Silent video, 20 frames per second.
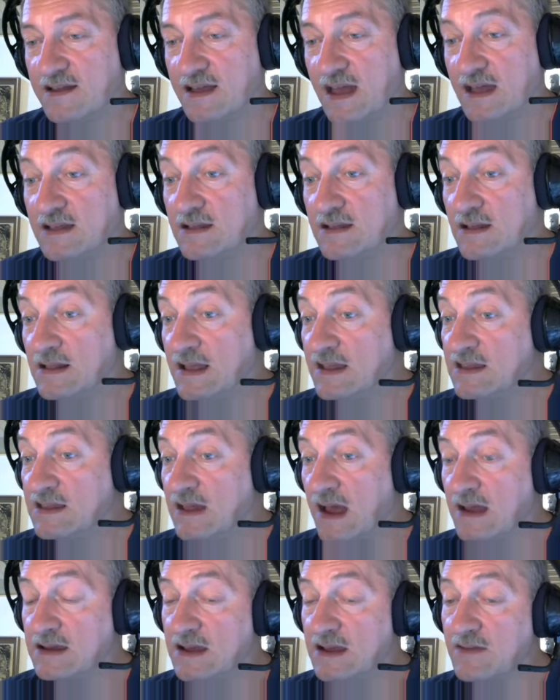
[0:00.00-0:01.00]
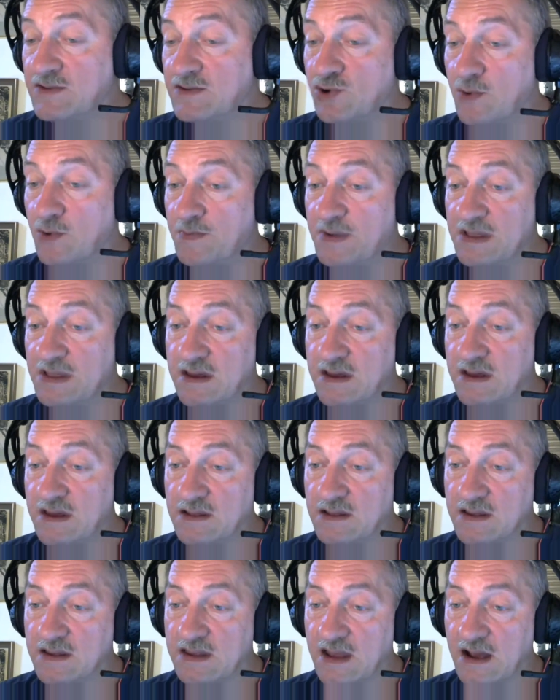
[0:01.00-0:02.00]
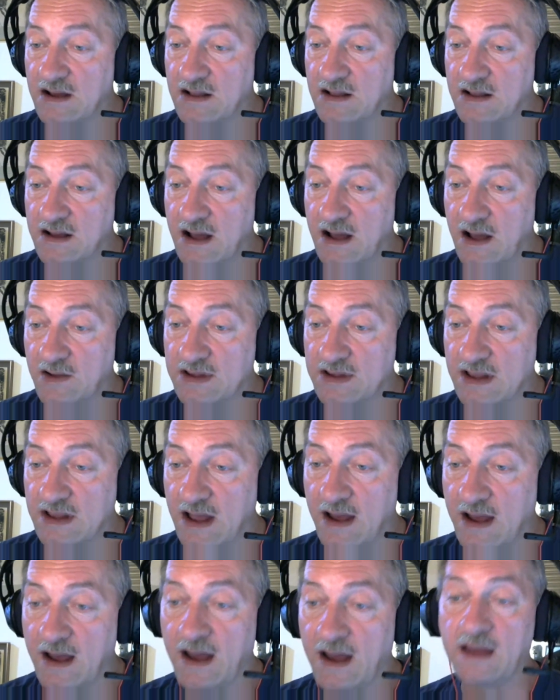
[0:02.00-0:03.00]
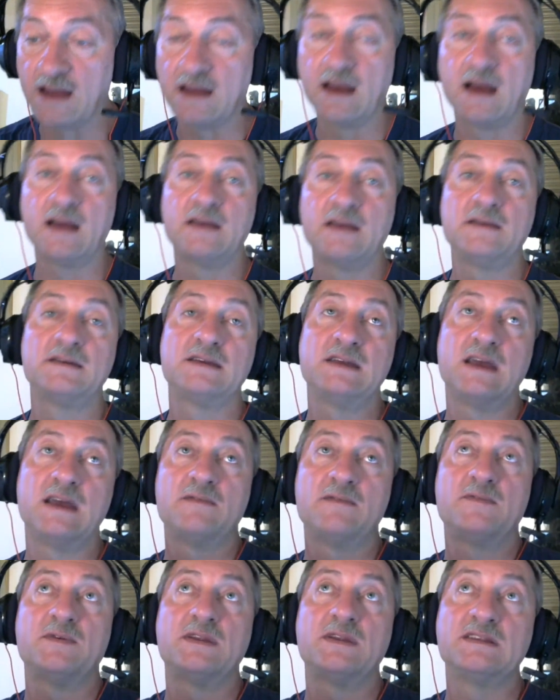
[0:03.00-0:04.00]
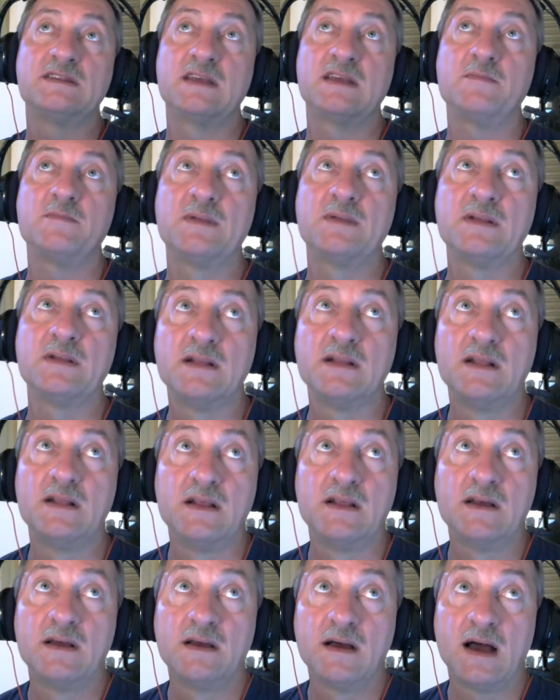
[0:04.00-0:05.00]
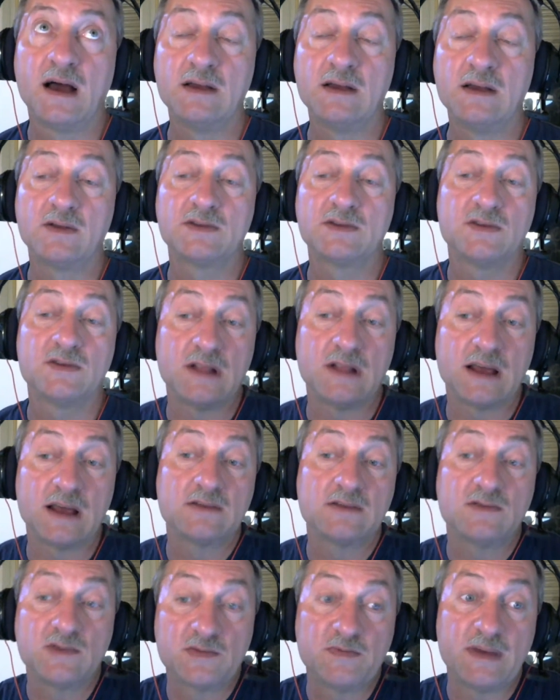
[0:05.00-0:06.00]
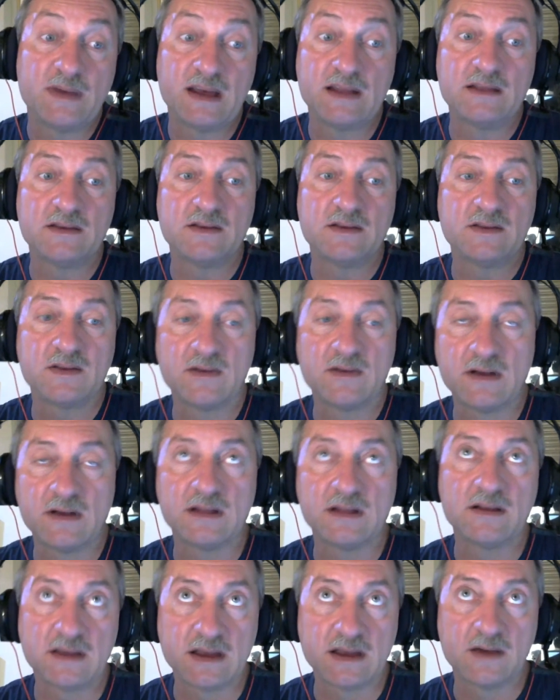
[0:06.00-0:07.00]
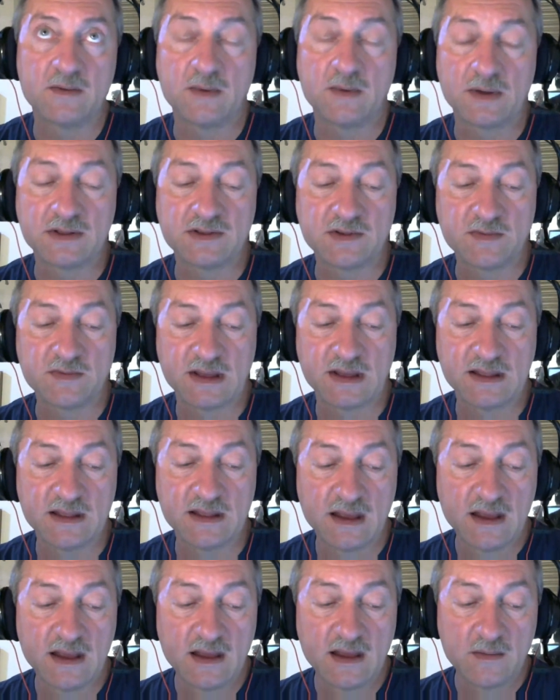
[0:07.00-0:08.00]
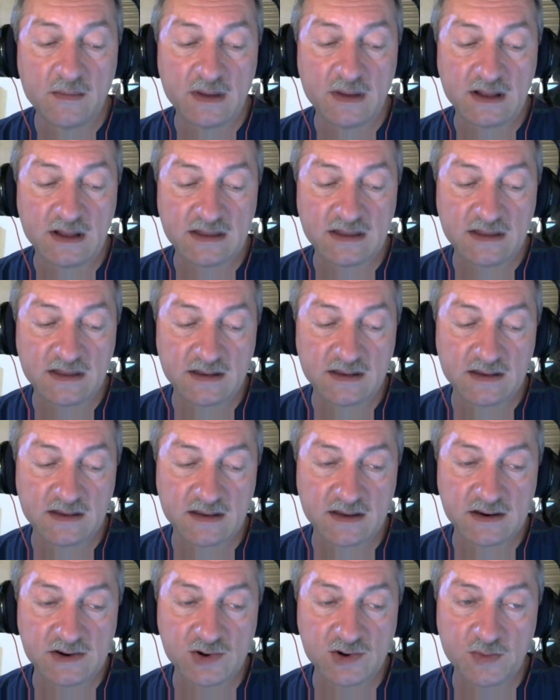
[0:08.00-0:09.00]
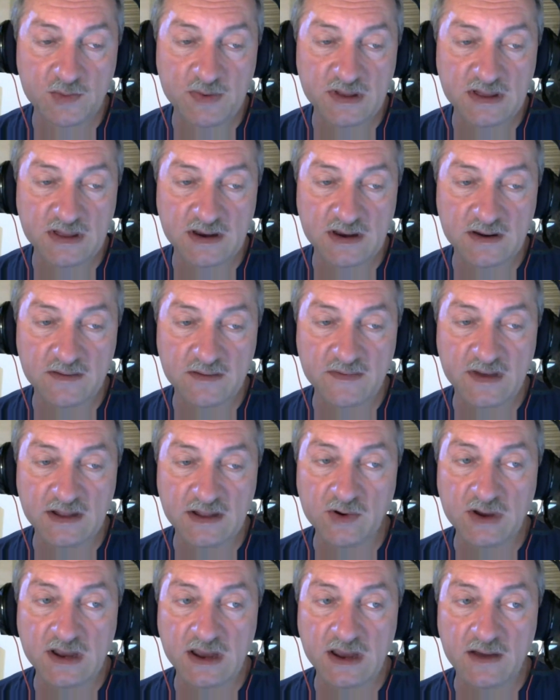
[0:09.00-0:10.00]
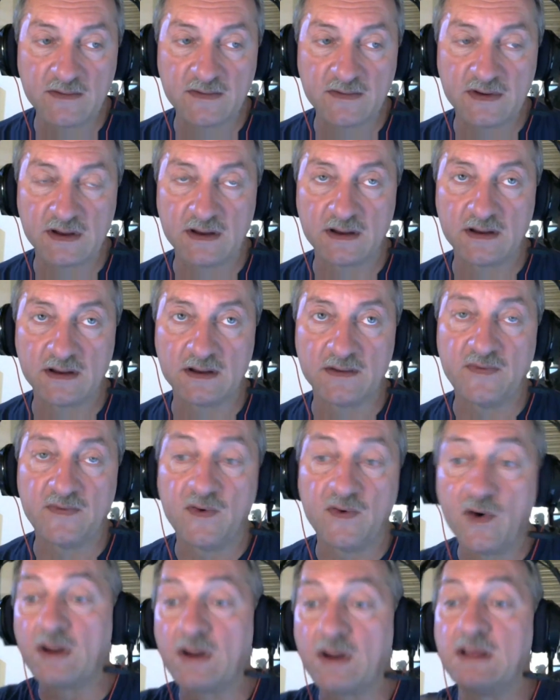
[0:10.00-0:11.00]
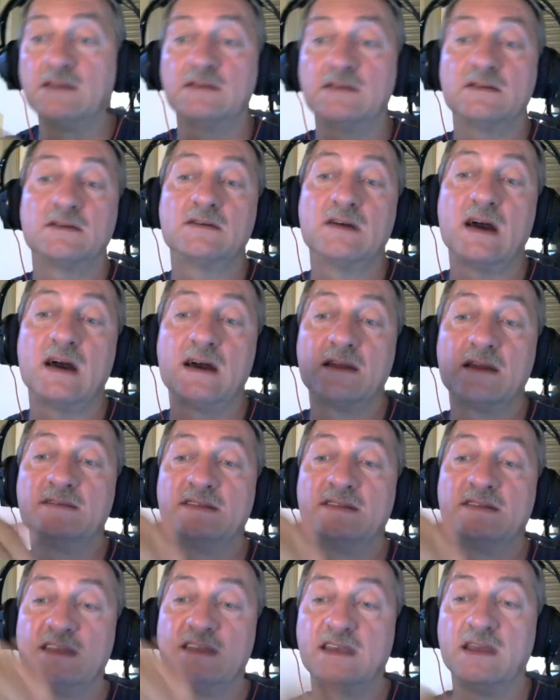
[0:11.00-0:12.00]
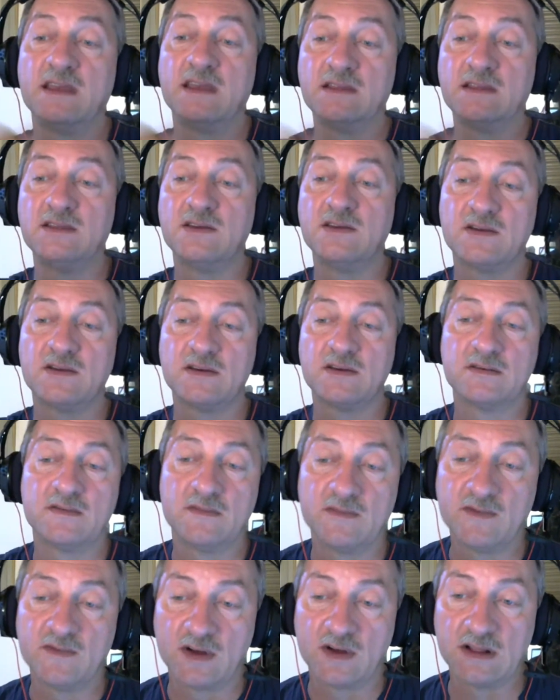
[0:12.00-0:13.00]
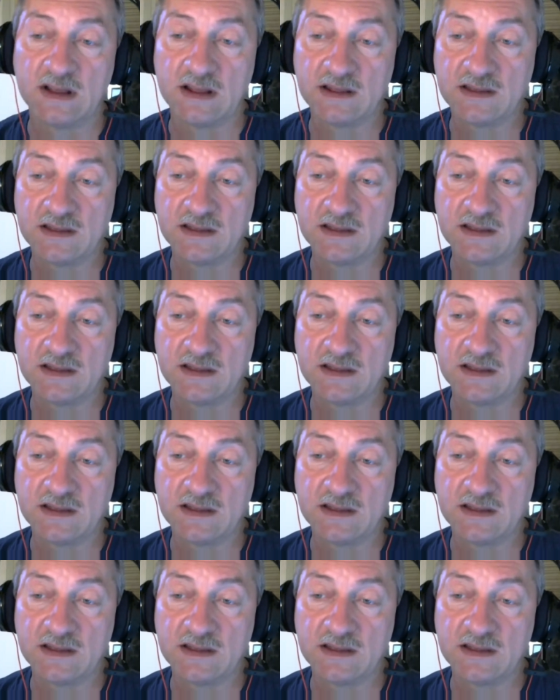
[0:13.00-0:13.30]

And Lisa, I have Jupiter in the second house. I have, for example, I also like to spend, and I have what to spend. But Jupiter, when you have a foreign currency in your wallet,